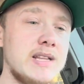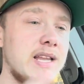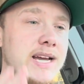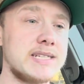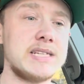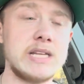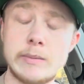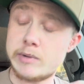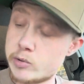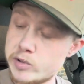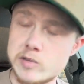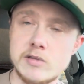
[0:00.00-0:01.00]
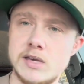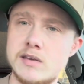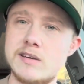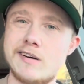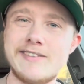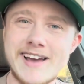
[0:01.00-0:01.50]
Like I said, know what you
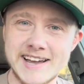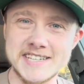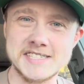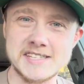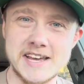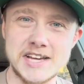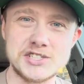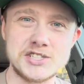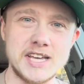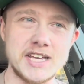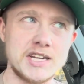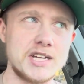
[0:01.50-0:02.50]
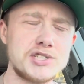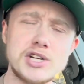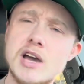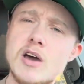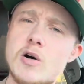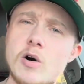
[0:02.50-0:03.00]
think of Hack and Slash, and
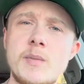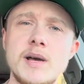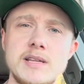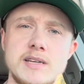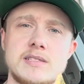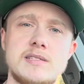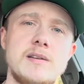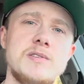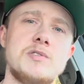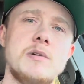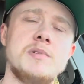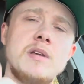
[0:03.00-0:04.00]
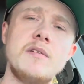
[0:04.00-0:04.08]
check out all my links down in the description.